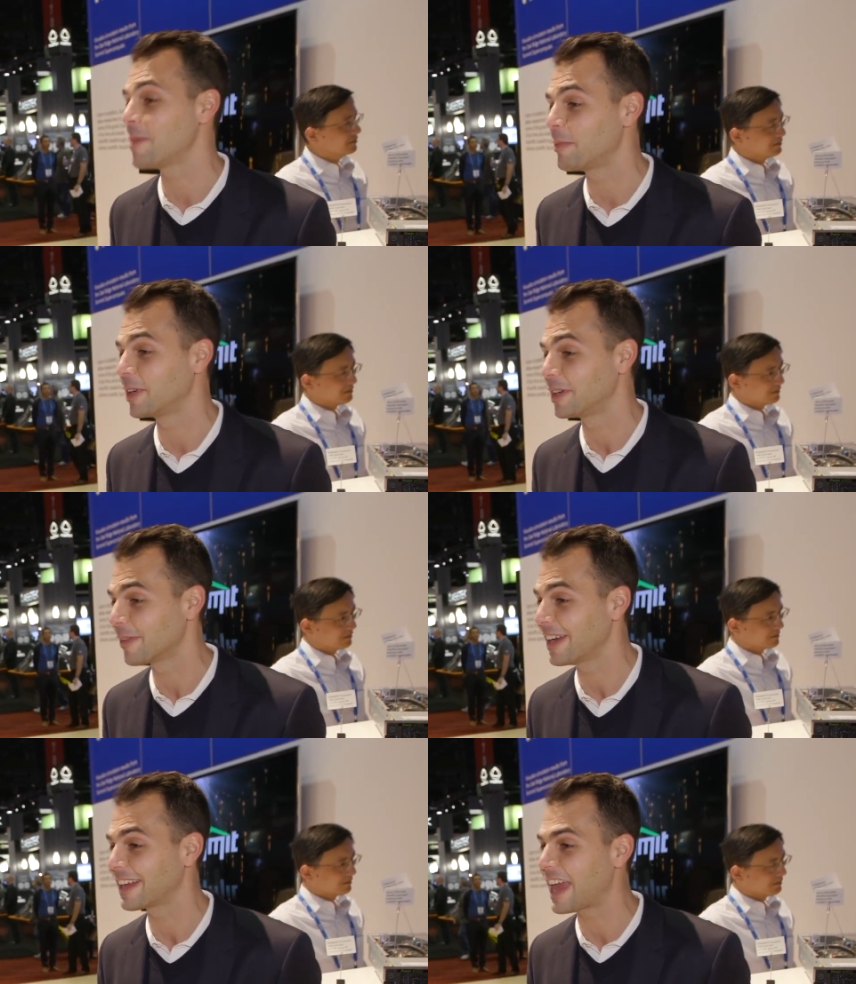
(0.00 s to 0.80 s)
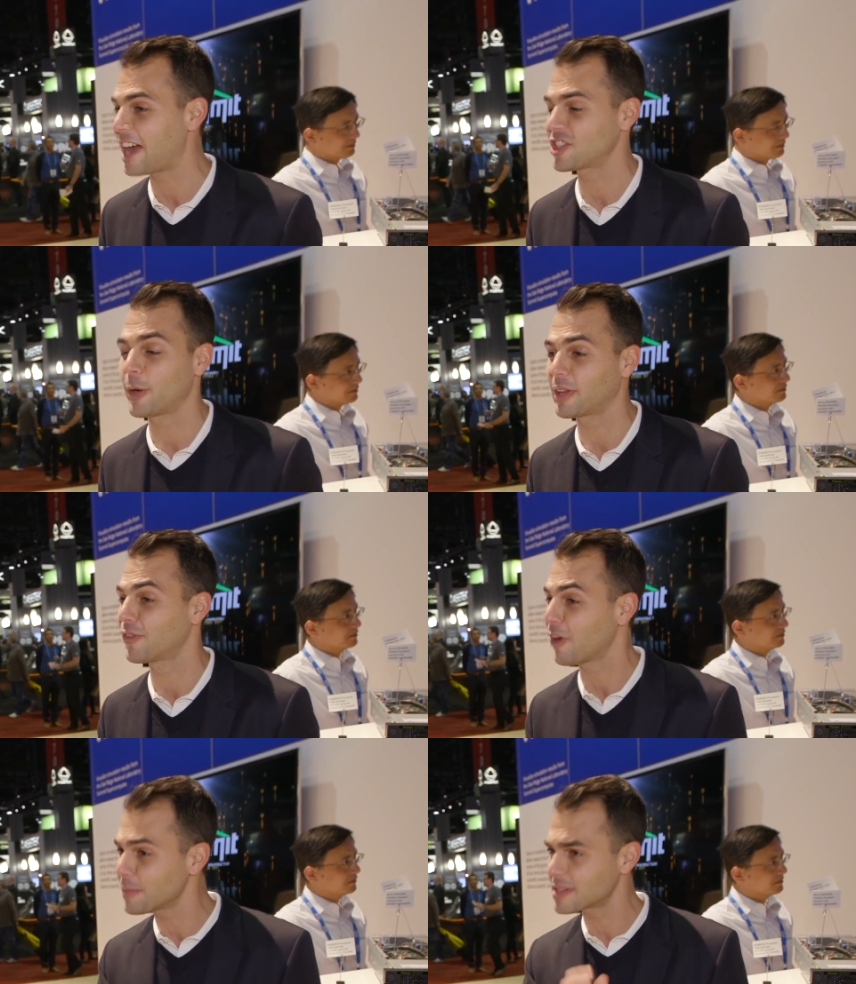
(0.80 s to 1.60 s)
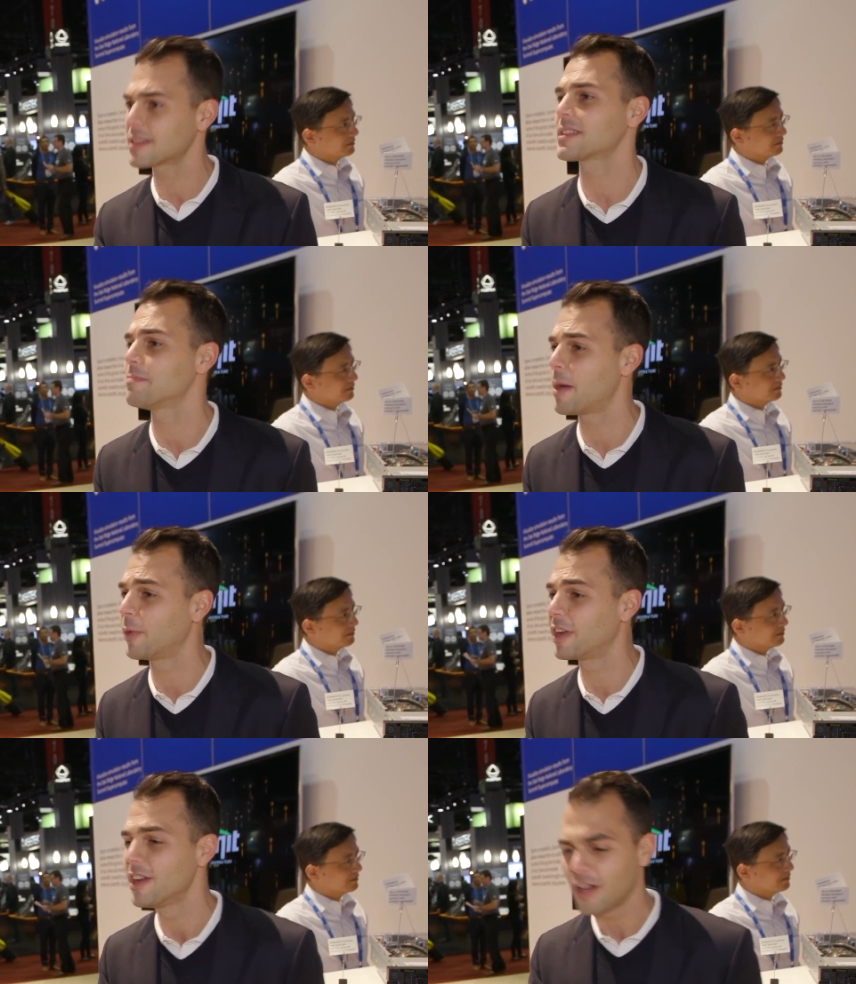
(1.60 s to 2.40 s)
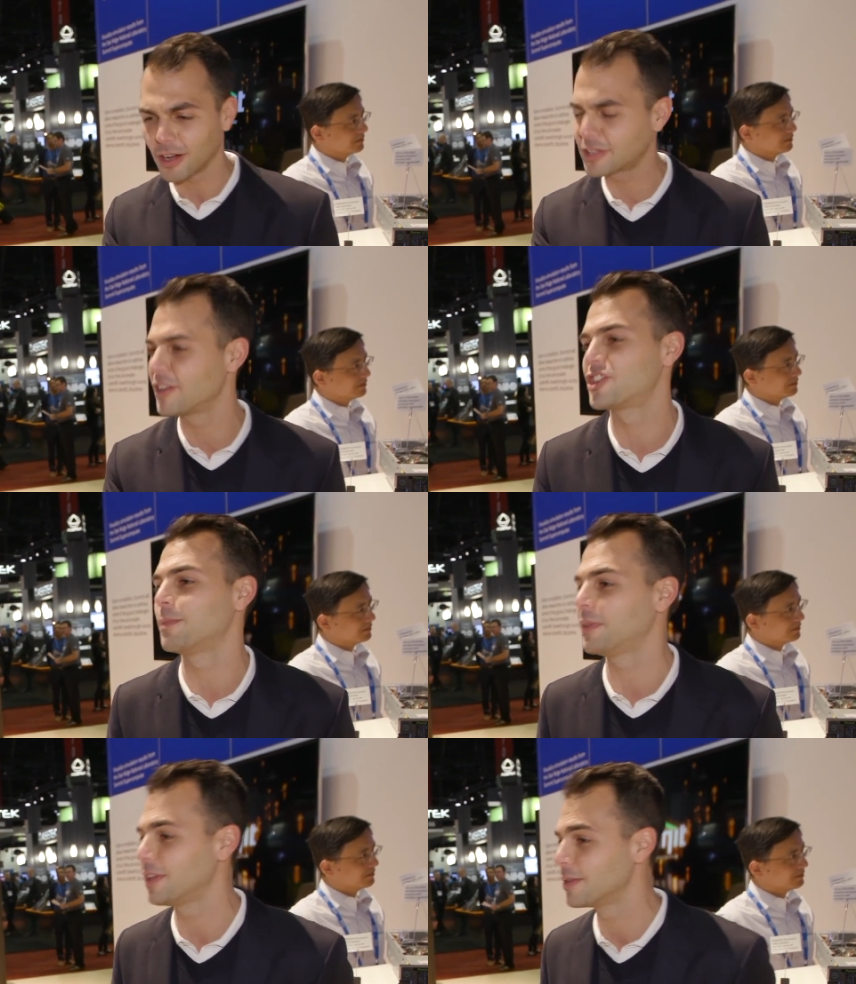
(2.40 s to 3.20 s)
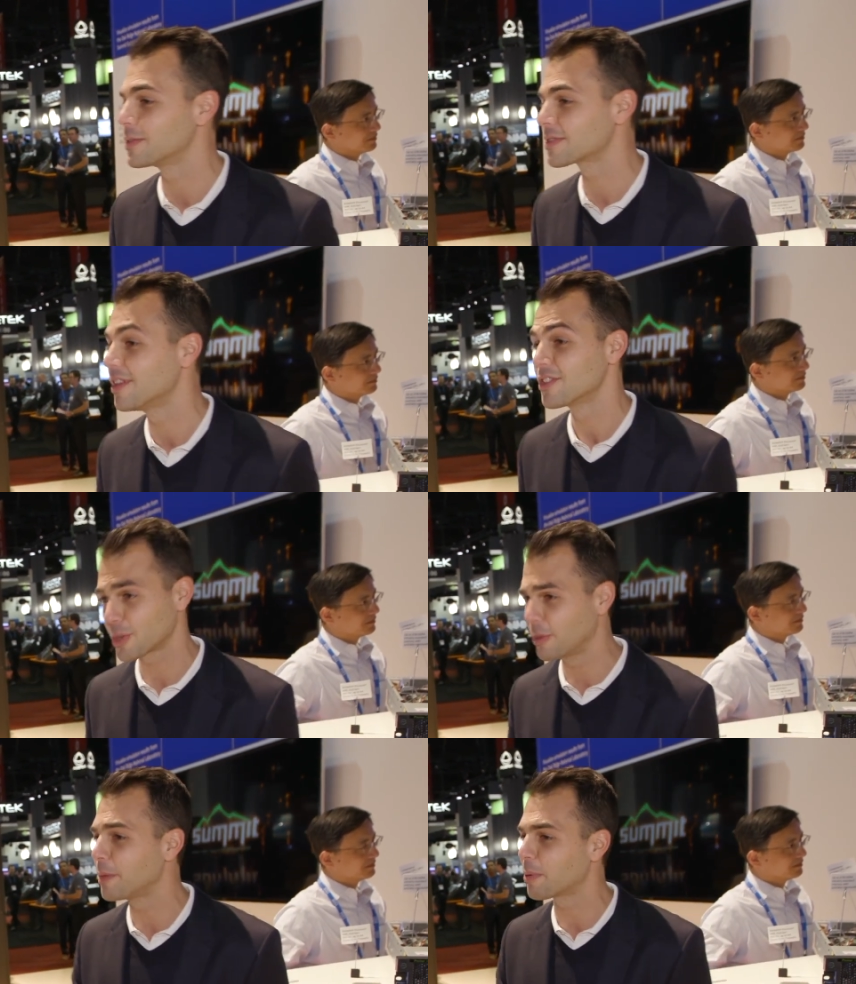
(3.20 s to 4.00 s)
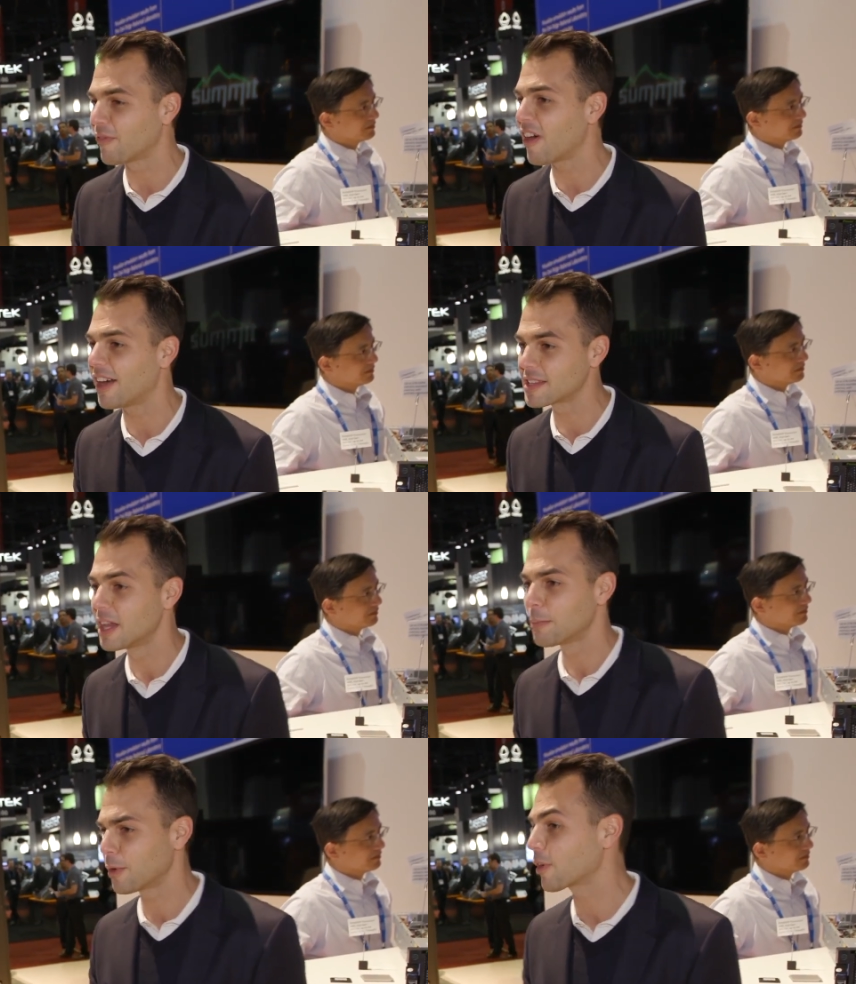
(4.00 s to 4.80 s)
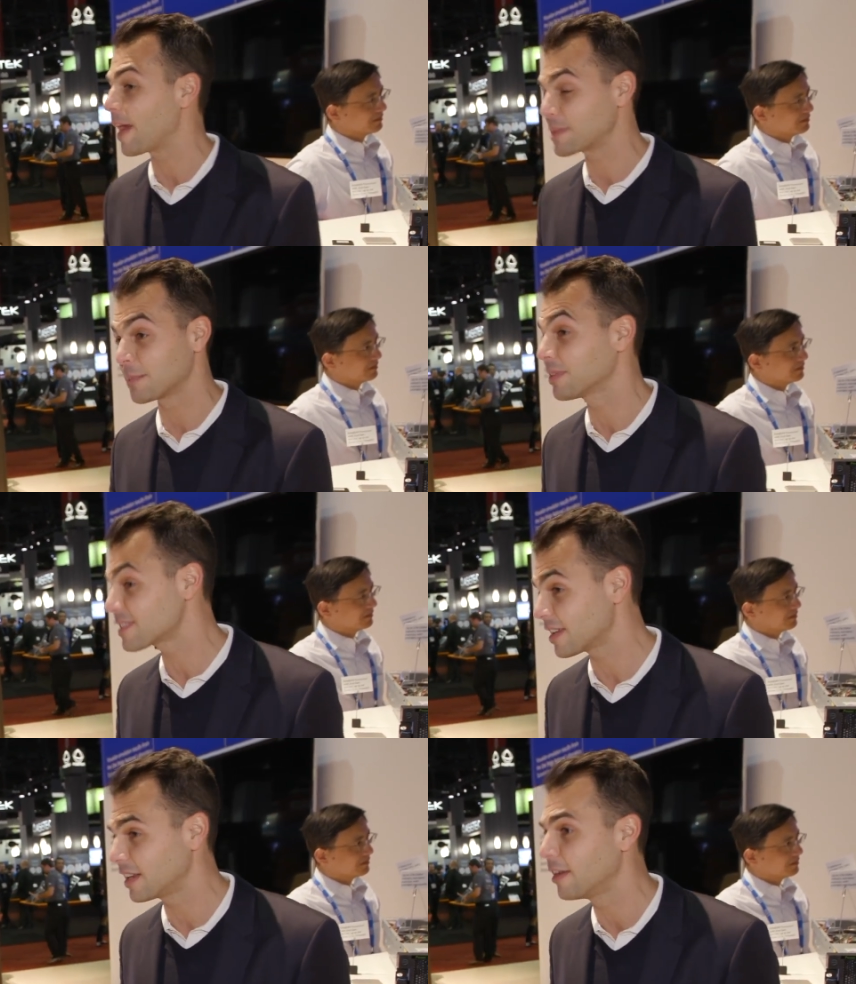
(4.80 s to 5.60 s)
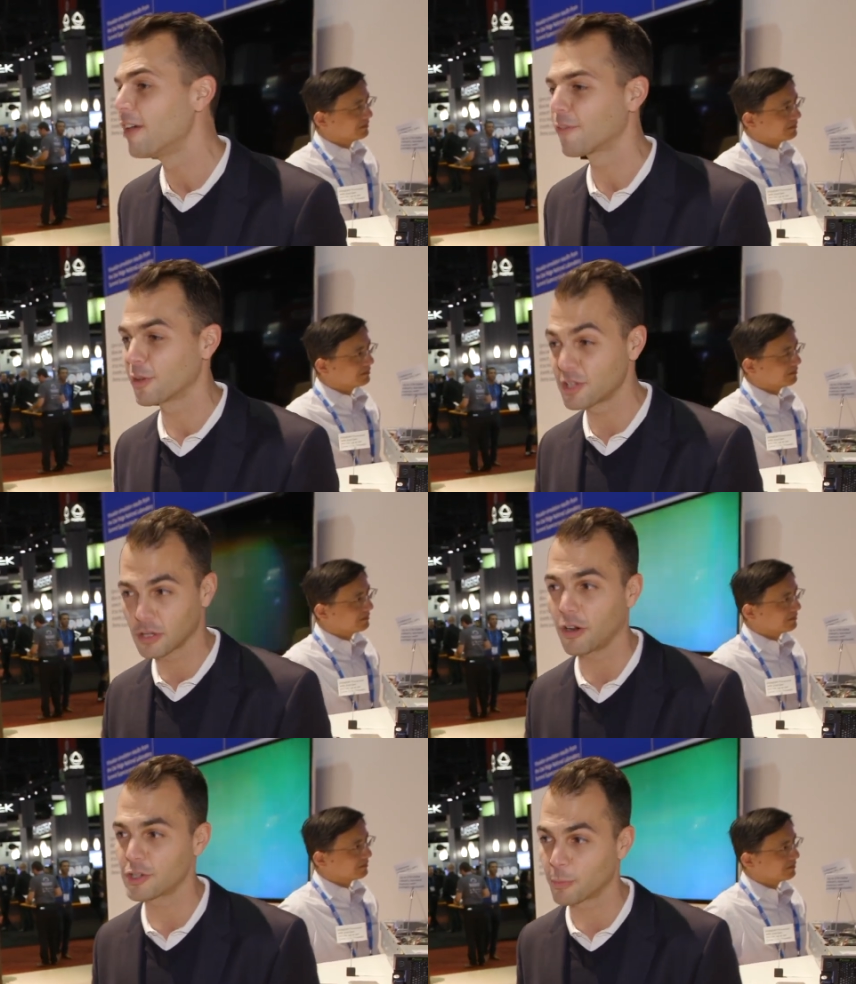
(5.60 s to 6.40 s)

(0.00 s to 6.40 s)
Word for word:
Speaker 1: memory, right? And cache directly from the system memory onto the GPUs. So it really provides program simplicity for these large,